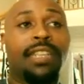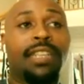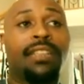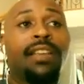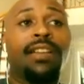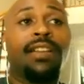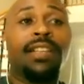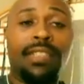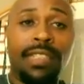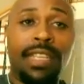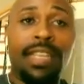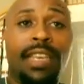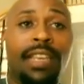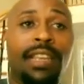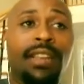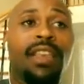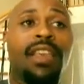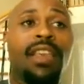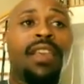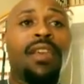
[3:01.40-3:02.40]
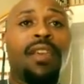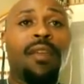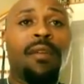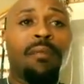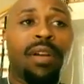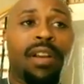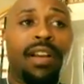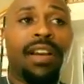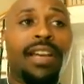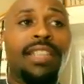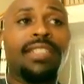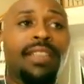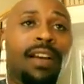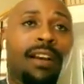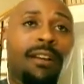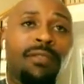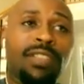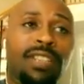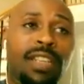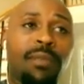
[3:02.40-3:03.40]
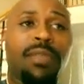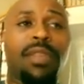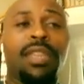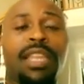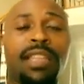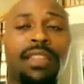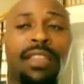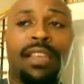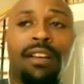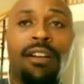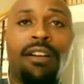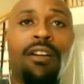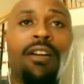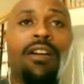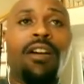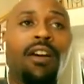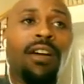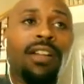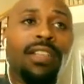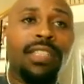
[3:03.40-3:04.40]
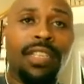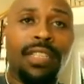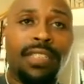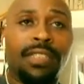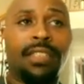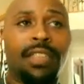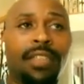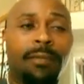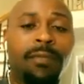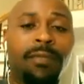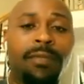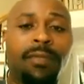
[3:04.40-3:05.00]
that they are seeing because of something that they call autistic.